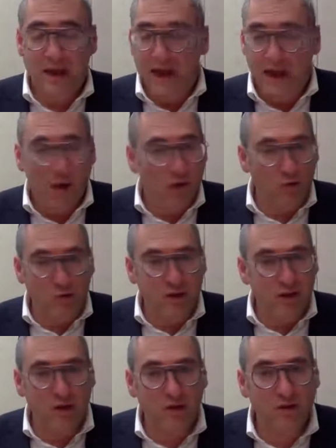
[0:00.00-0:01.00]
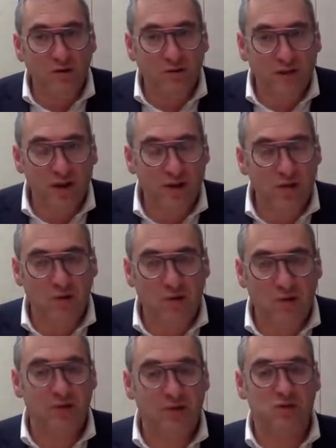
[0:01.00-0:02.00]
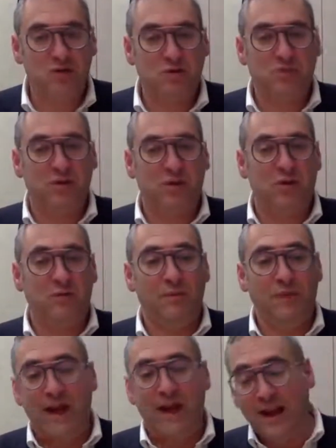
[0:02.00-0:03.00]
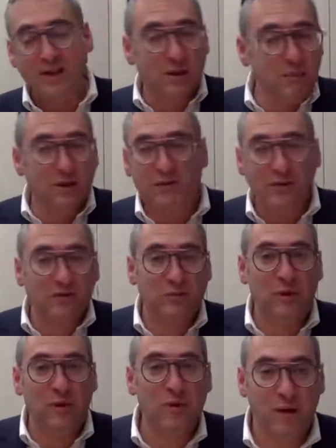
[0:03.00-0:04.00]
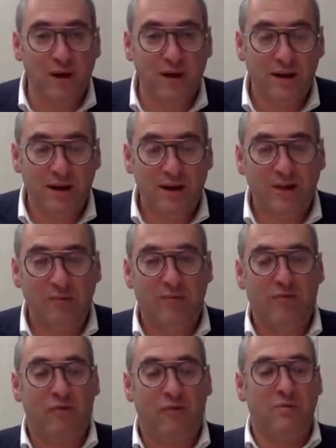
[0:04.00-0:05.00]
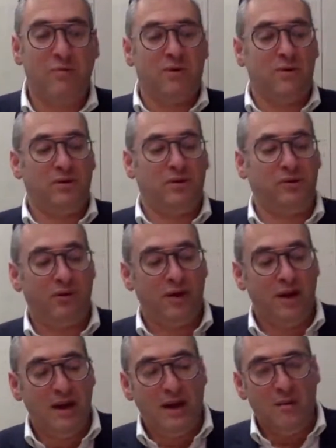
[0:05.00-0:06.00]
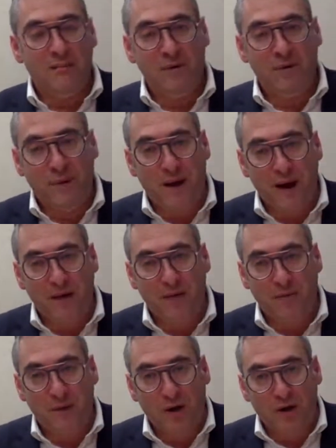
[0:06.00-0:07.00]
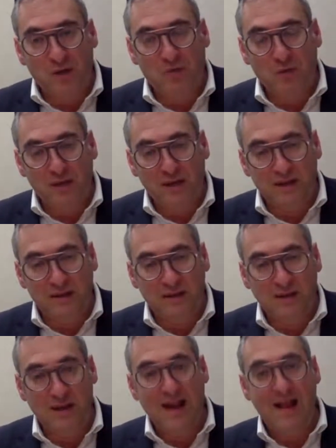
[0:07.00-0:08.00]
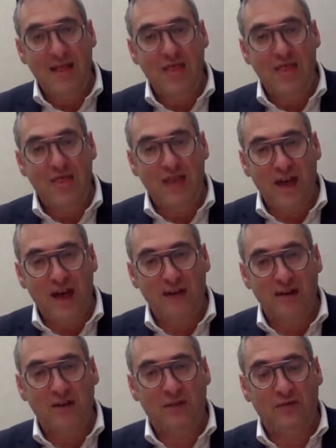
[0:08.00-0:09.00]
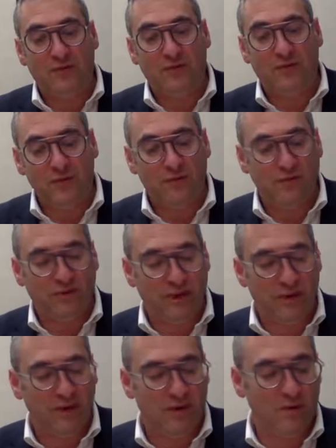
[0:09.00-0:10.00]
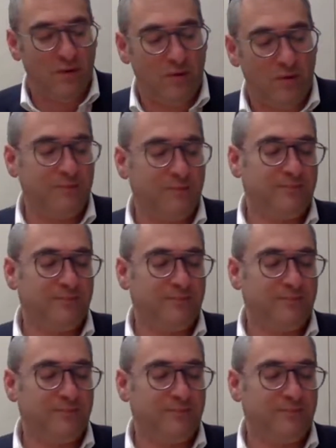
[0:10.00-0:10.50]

It could be that he could have said, no, let the Jewish people go. And Hashem would have found some other way to perform the miracles. But Paro's punishment is that his freedom was taken away.